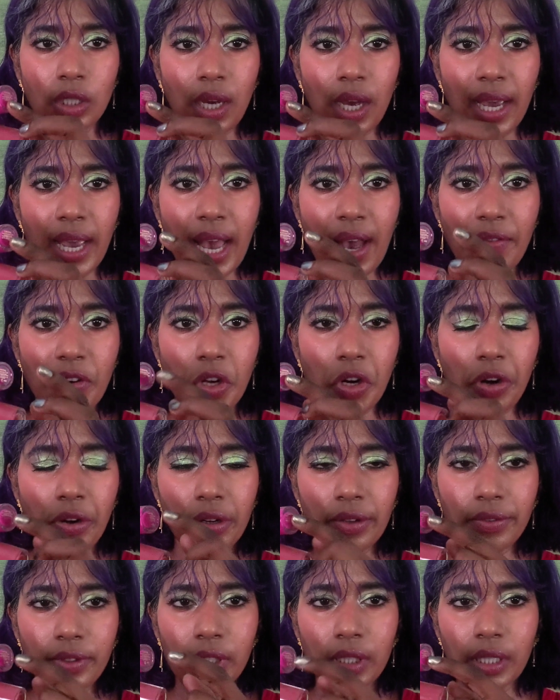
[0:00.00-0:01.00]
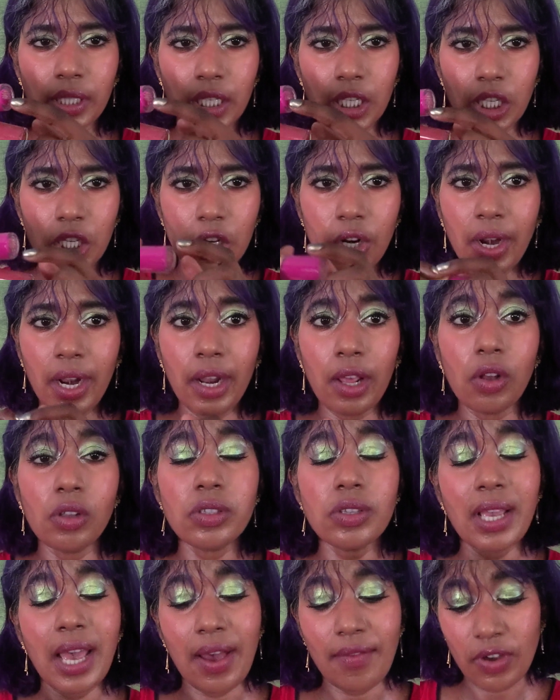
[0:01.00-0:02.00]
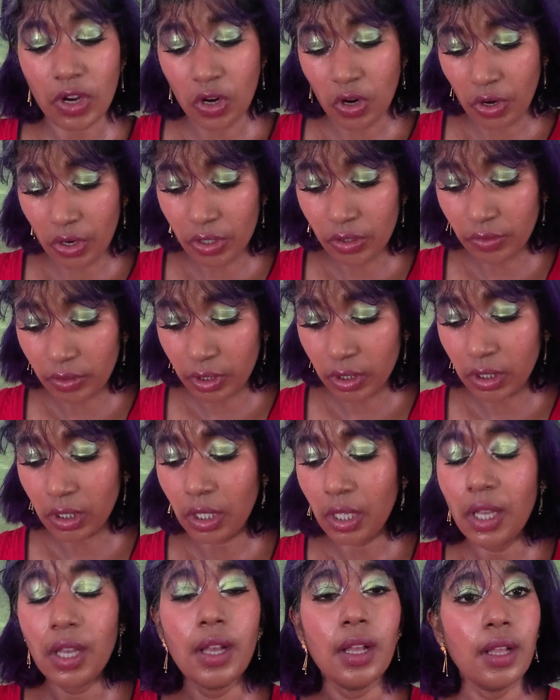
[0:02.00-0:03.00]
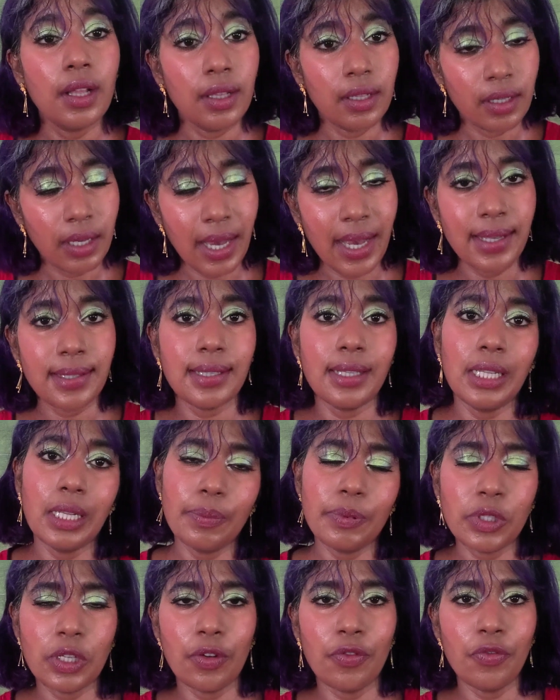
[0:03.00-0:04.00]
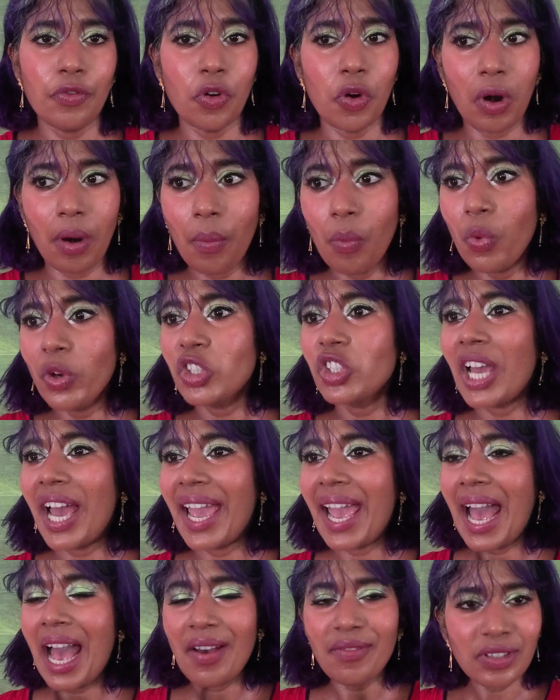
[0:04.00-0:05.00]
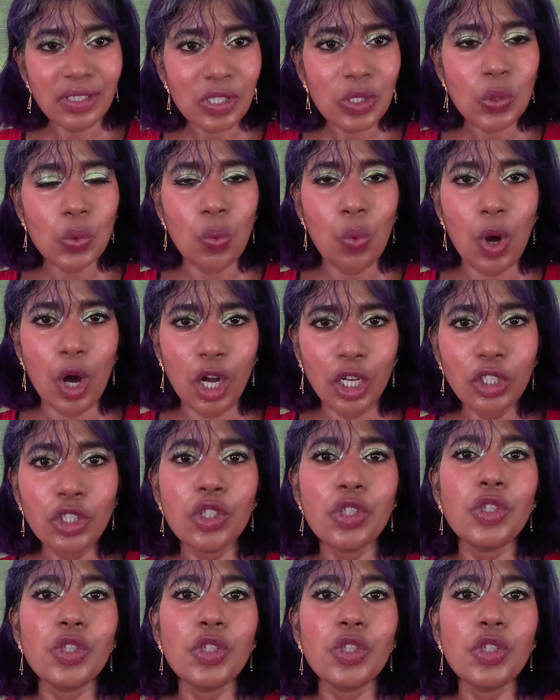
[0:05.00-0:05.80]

I have a Carnival here and I also have a Carnival as a lipstick form, which I haven't swatched.